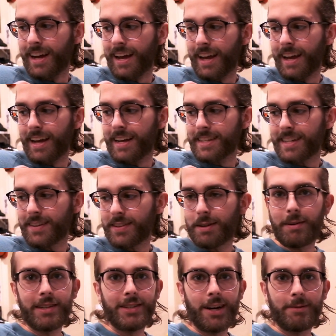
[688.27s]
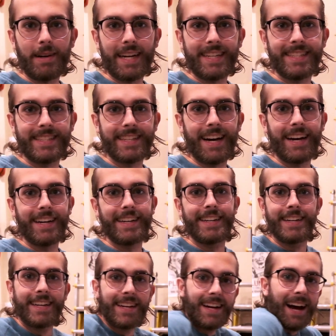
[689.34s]
And I have to let my dog back inside.
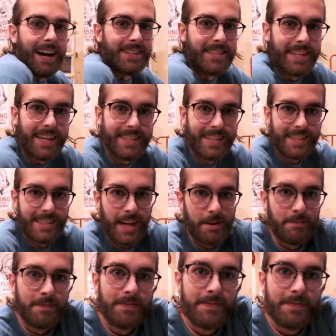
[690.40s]
I'll see you guys next time.